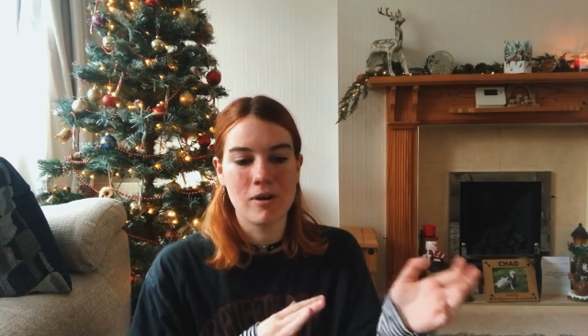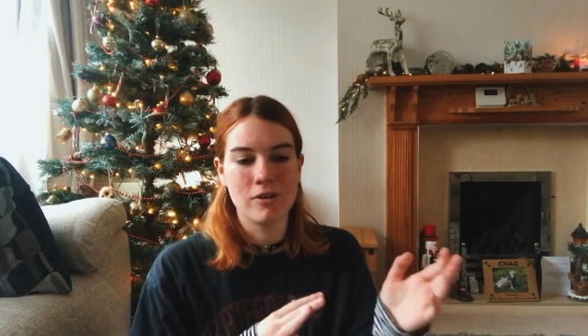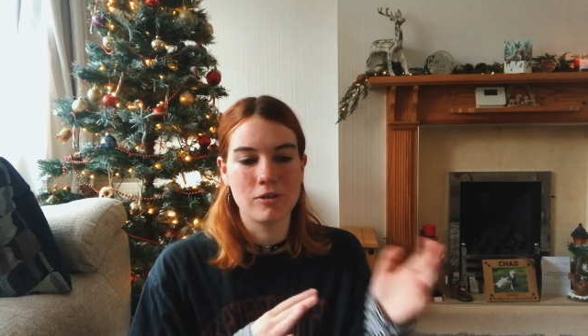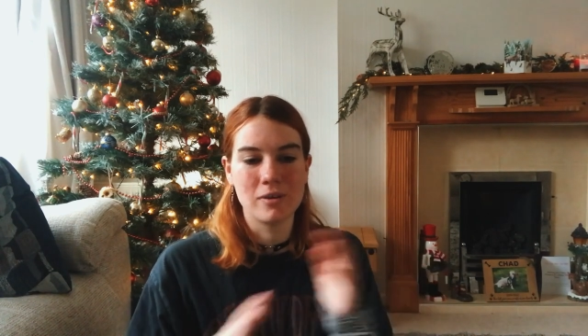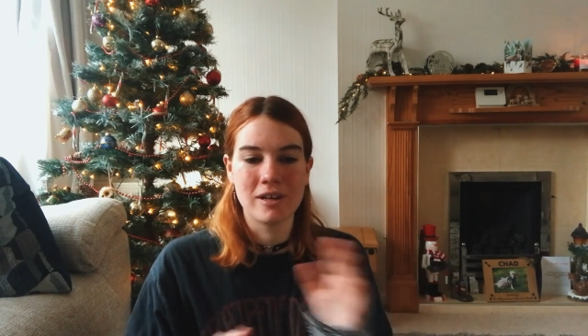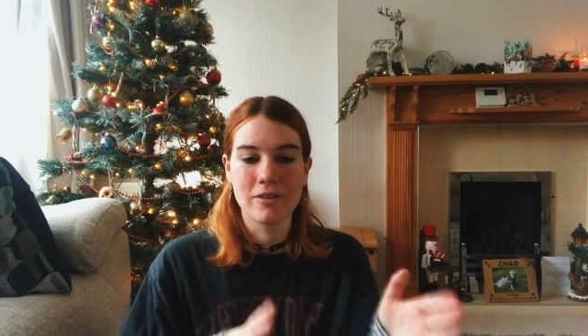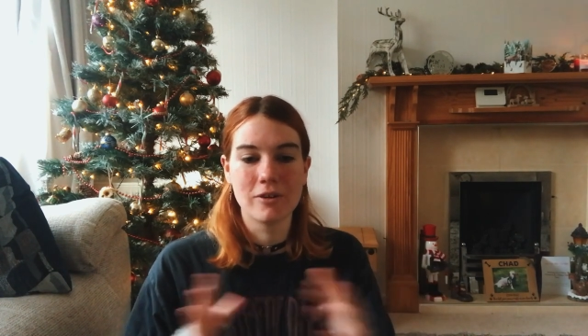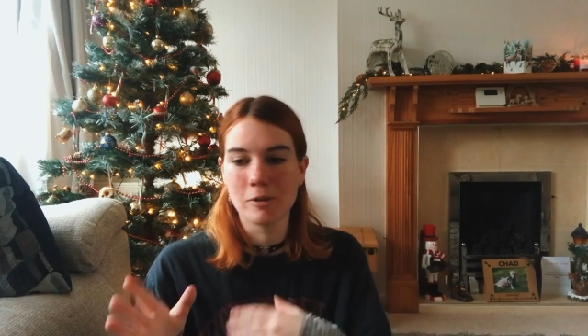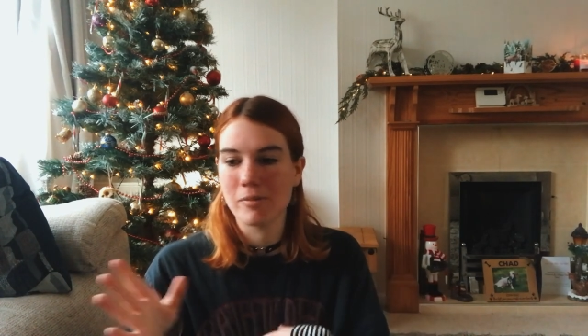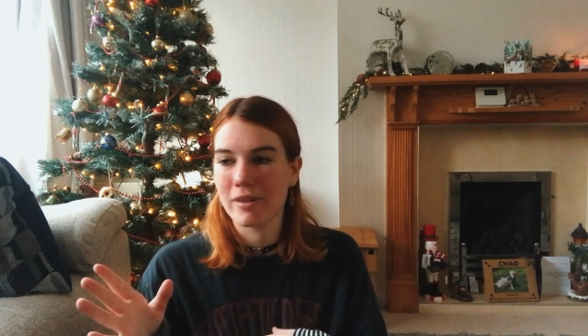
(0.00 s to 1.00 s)
aren't doing other
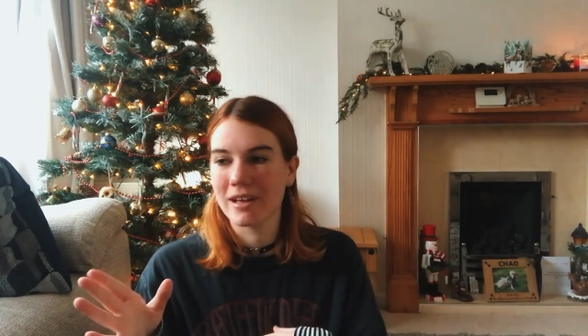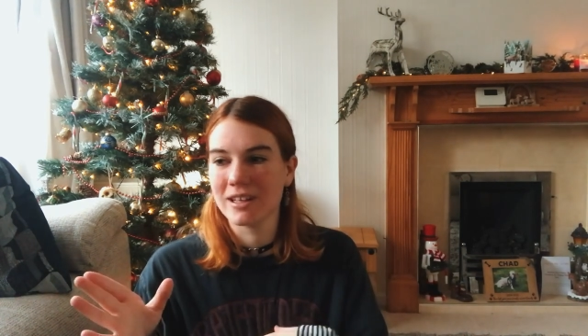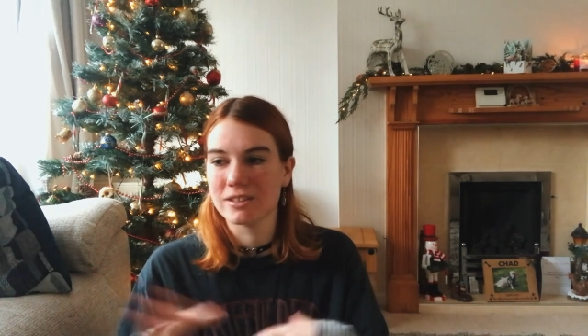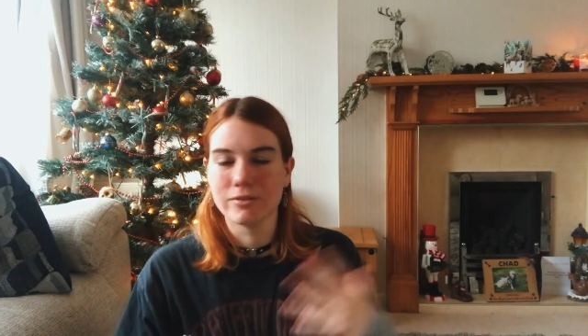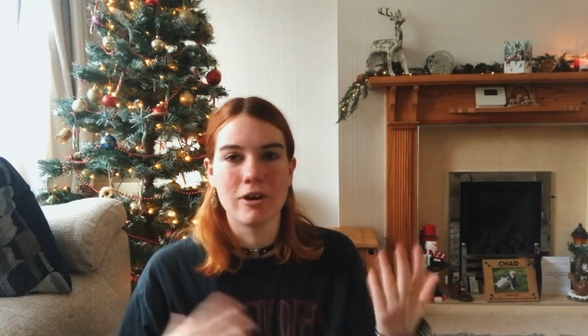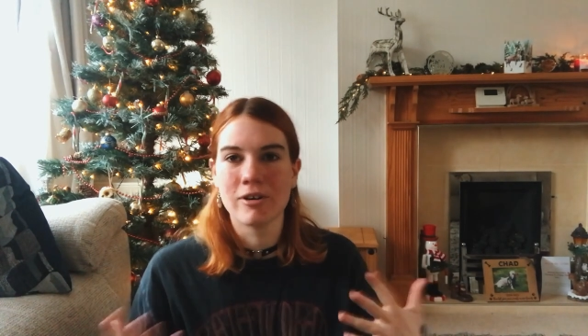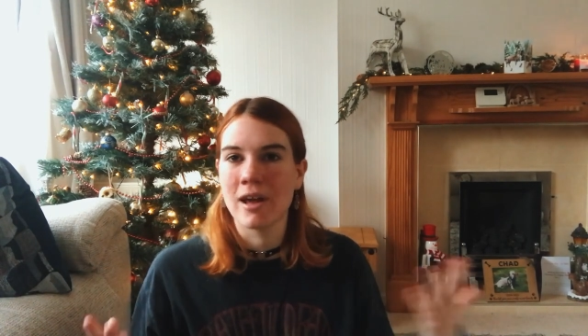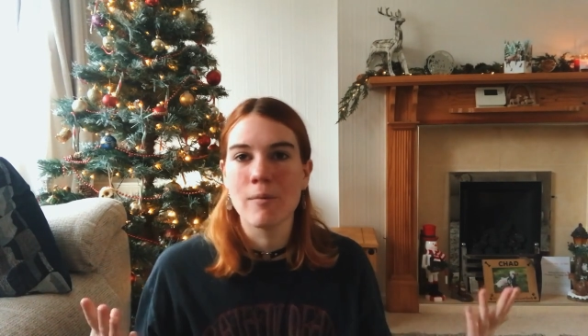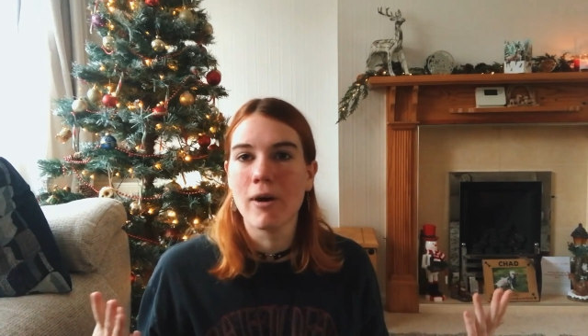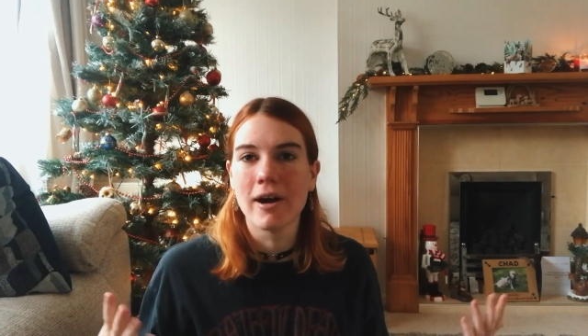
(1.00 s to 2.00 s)
group things or aren't
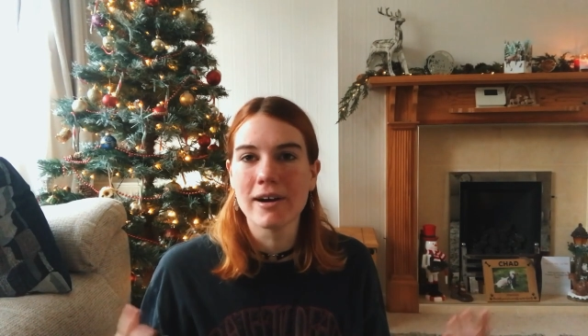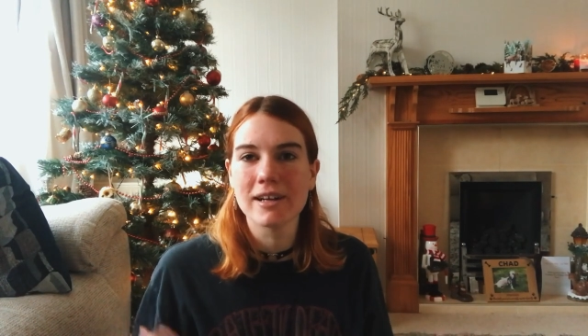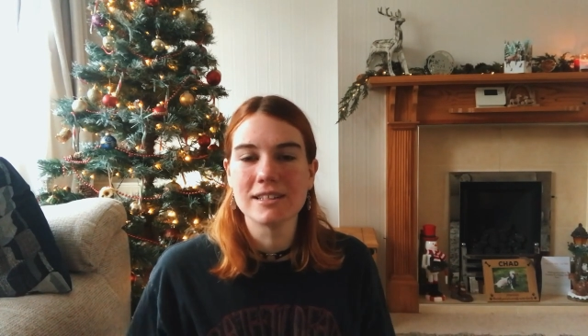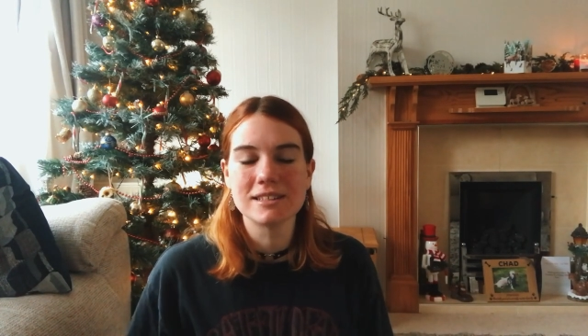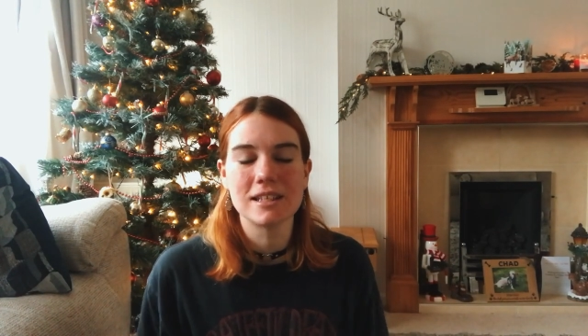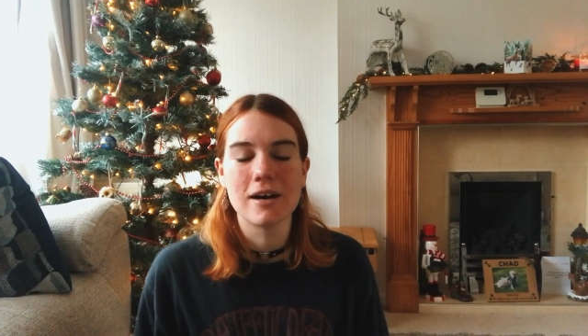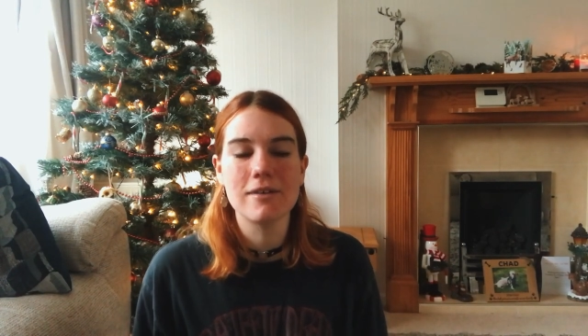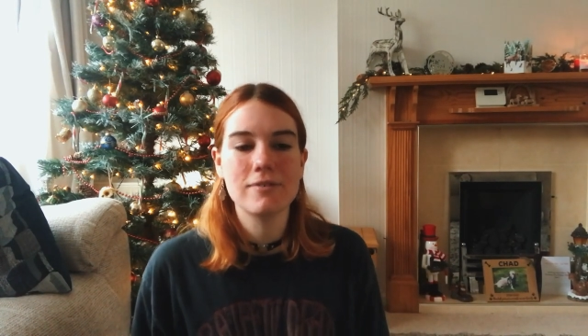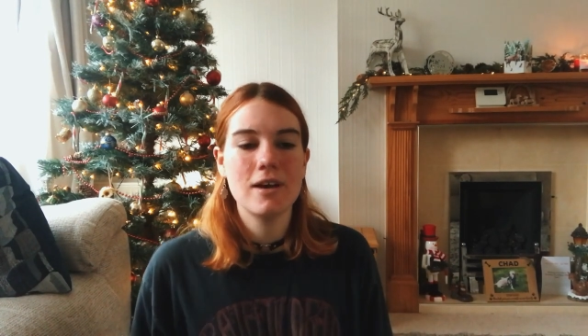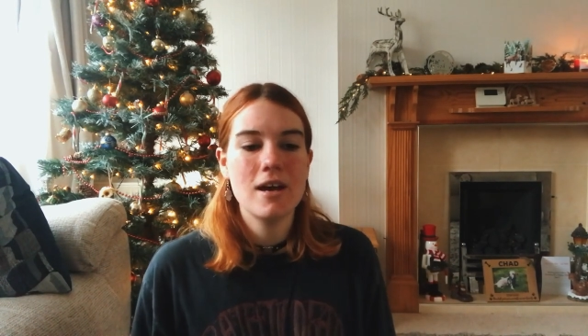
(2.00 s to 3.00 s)
at work and stuff.
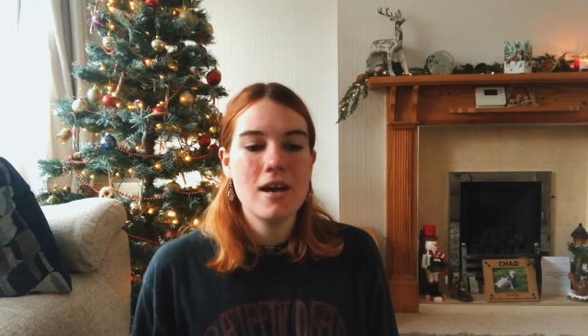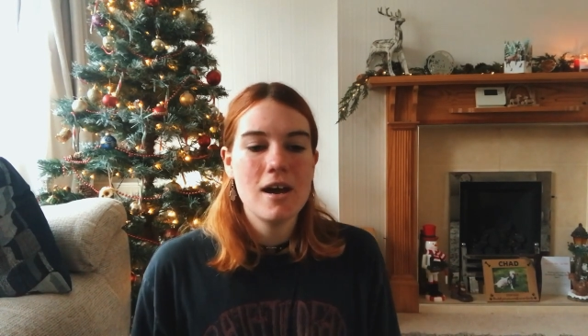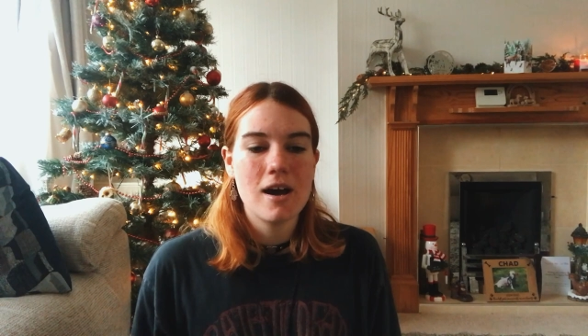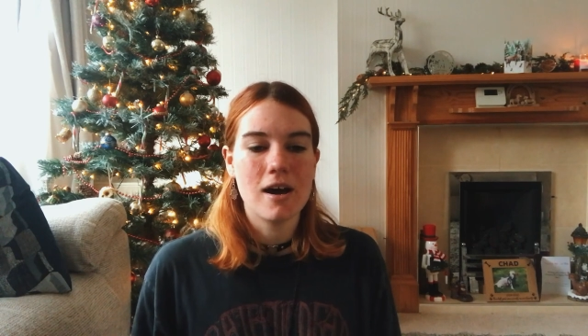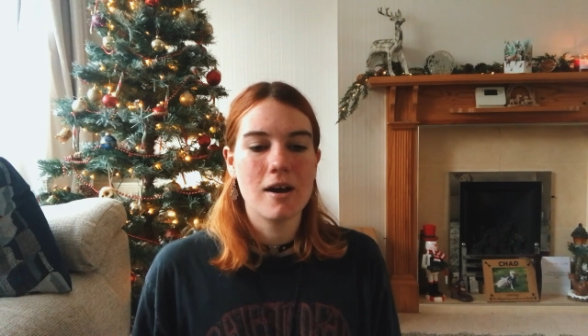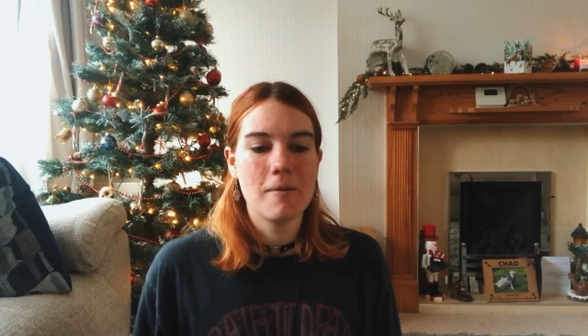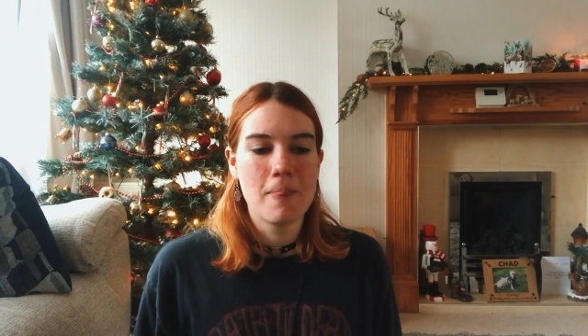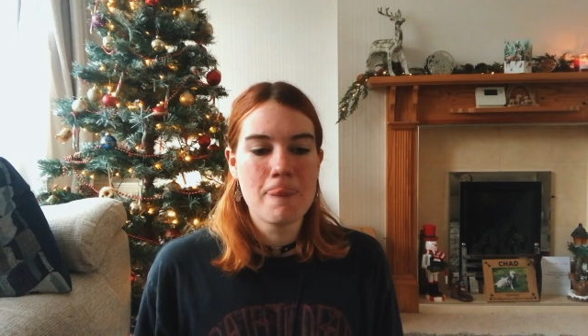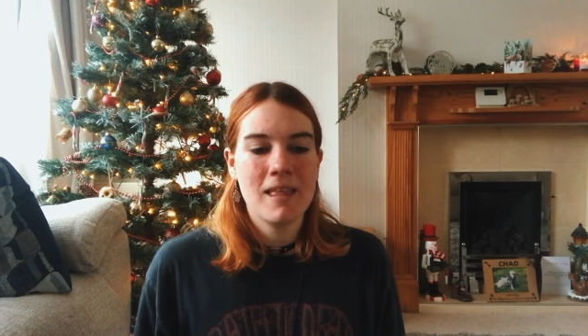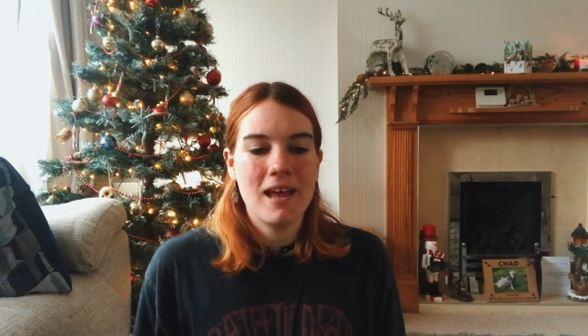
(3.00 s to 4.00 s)
And